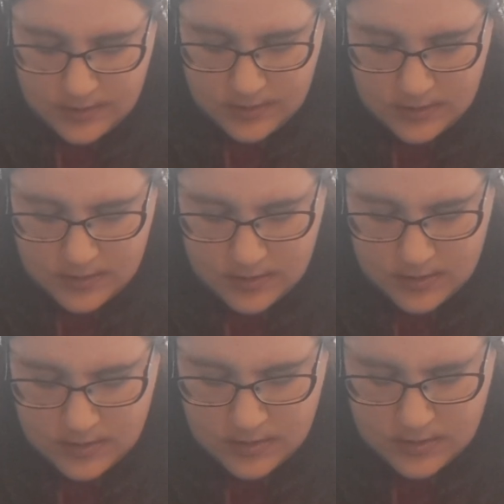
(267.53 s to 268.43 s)

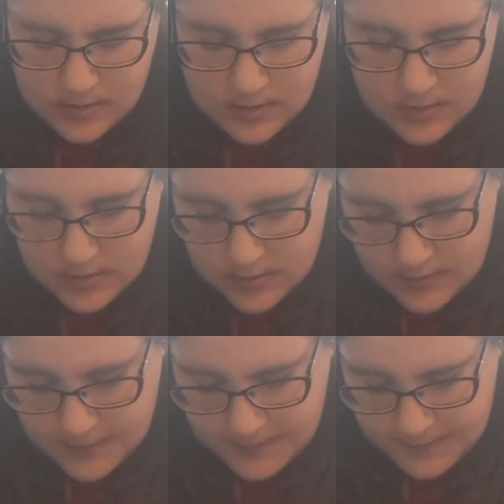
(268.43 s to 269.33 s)
[no speech]